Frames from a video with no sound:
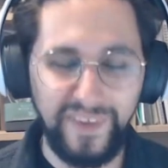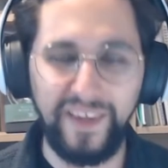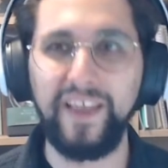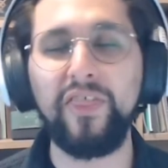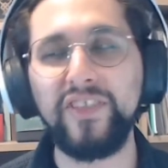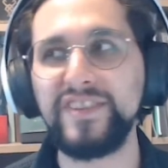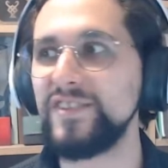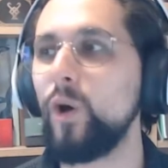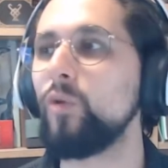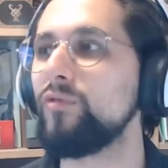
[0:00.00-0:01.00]
And this
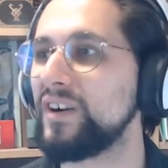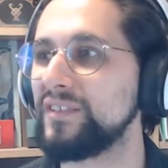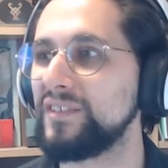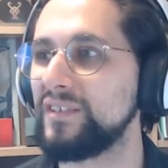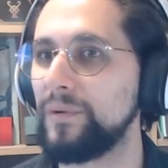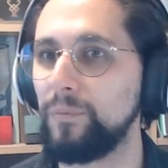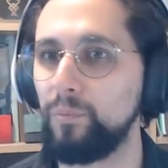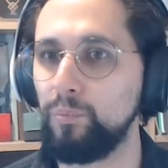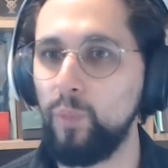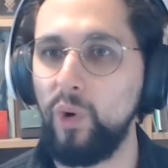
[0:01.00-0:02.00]
over
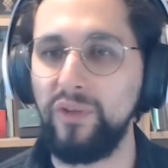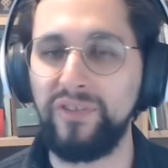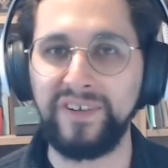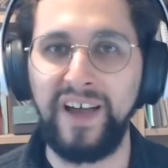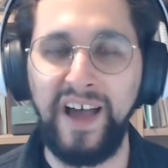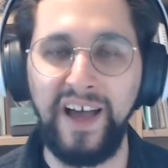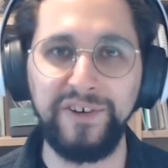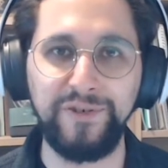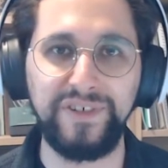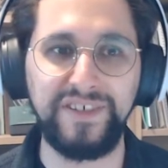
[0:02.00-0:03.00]
more than
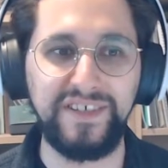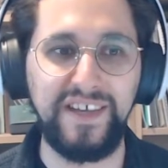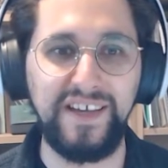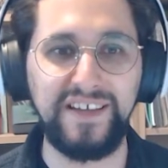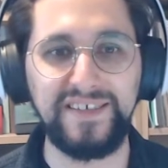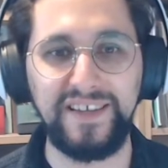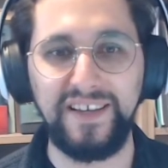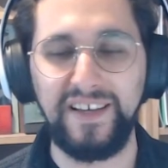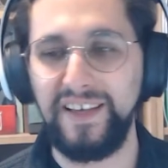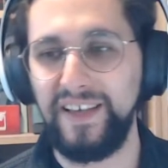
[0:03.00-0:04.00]
100 years,
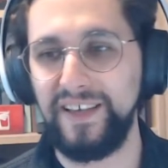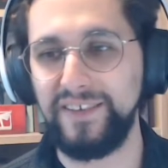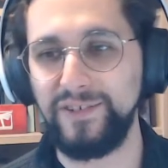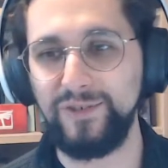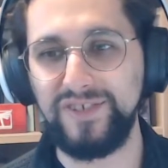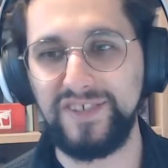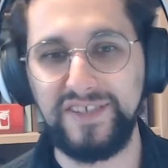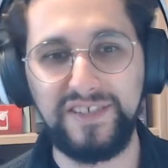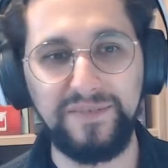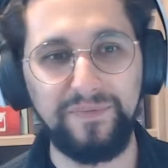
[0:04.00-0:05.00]
and you
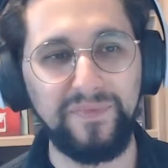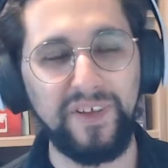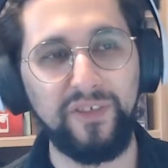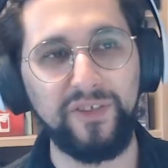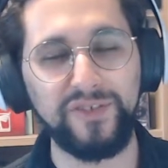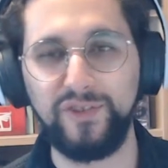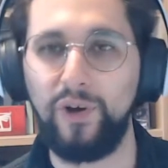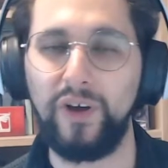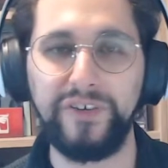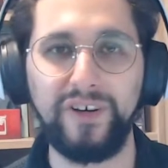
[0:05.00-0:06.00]
see the
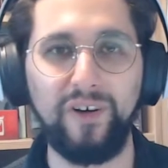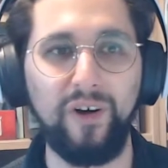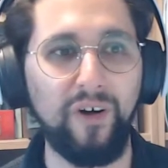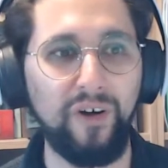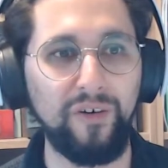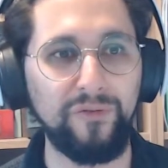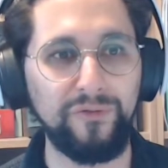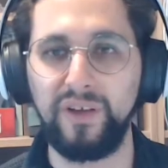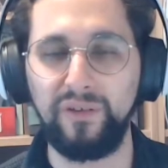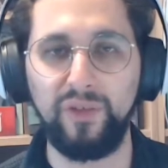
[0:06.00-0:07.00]
daughter
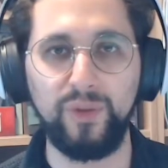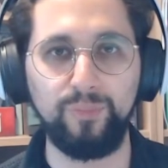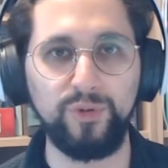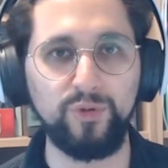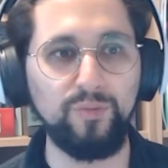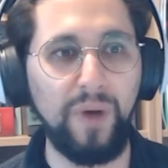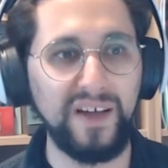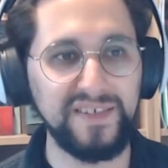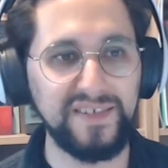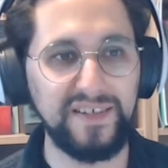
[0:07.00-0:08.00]
of the
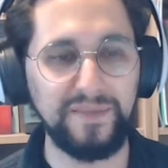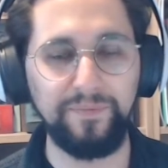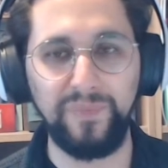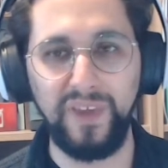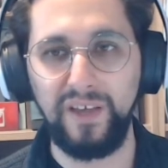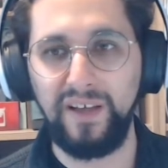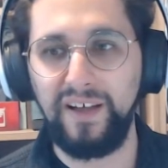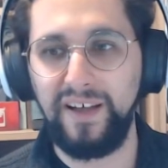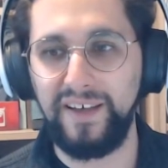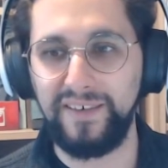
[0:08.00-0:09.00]
brewmaster
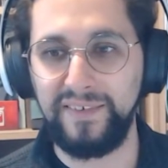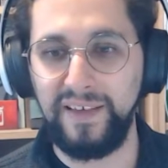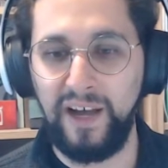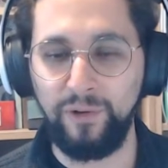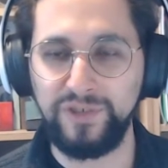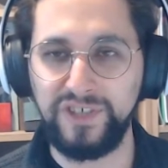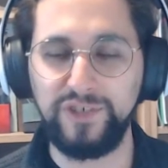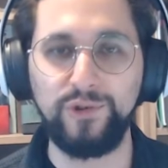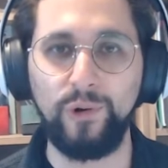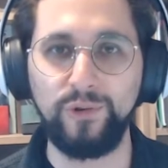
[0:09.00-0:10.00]
and how she
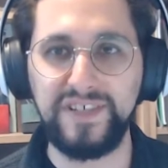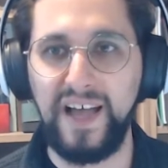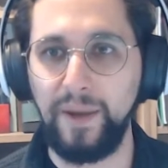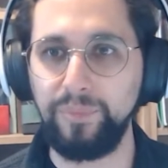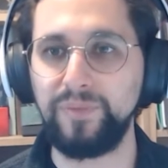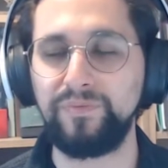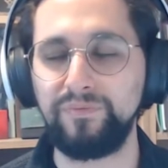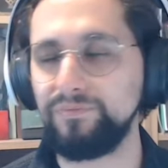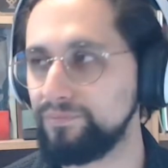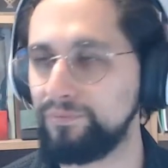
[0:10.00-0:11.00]
grows up
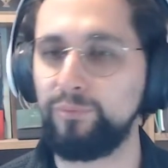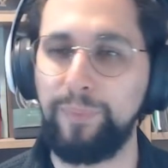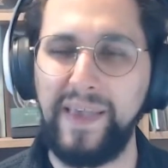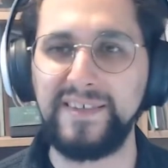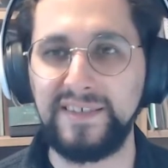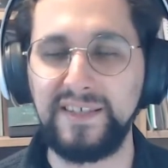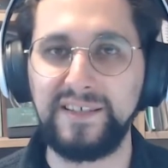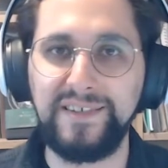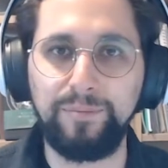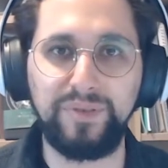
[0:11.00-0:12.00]

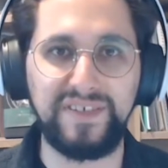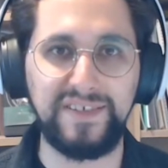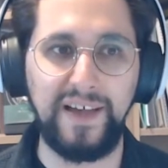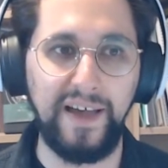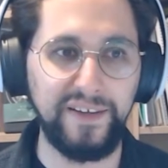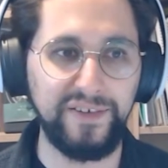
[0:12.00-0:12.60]
basically beside